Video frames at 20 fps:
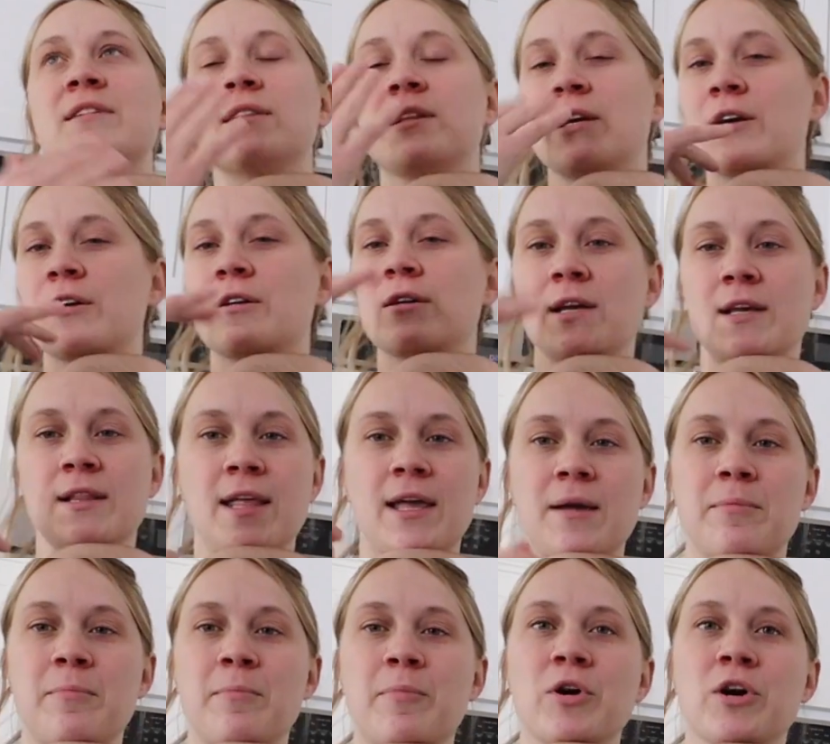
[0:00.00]
the lingering like
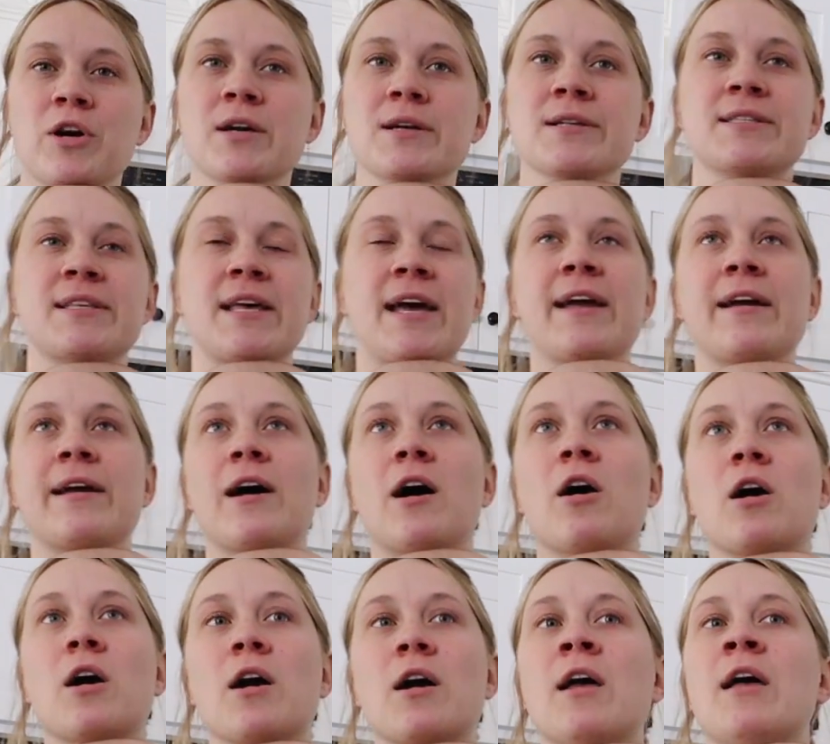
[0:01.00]
boogers. They
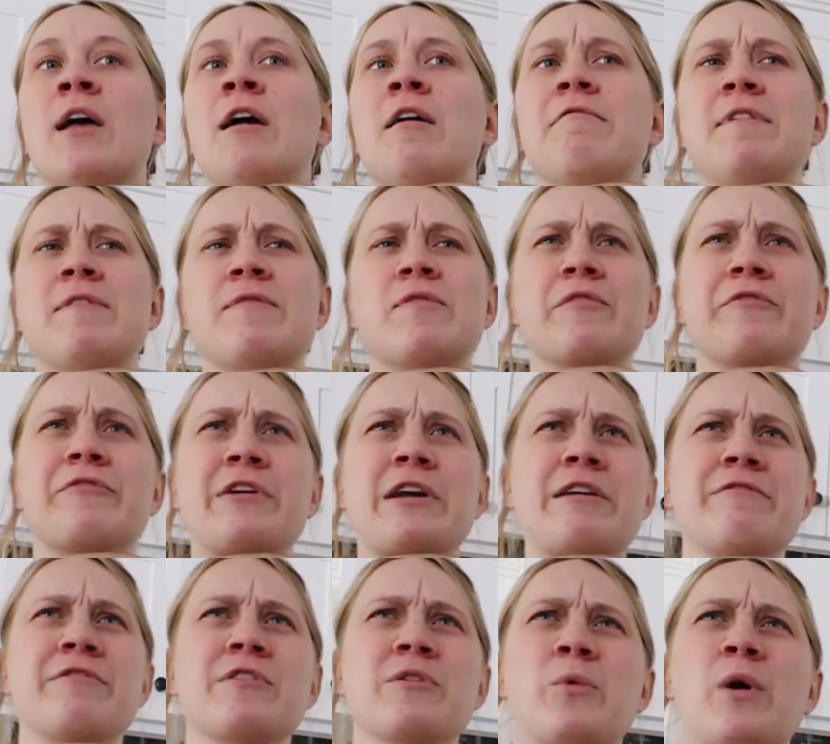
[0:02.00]
are fever free
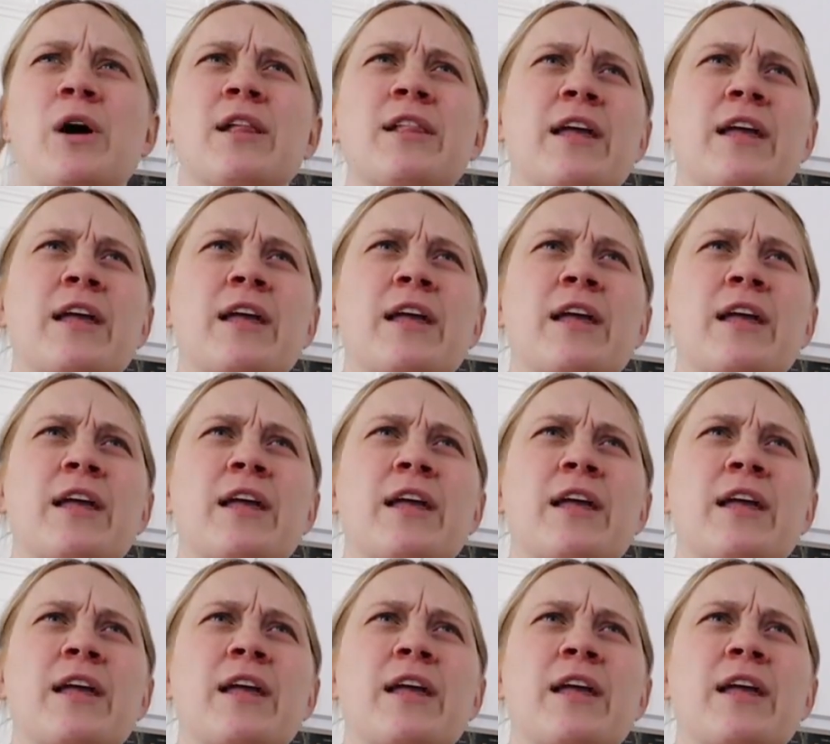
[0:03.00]
for what,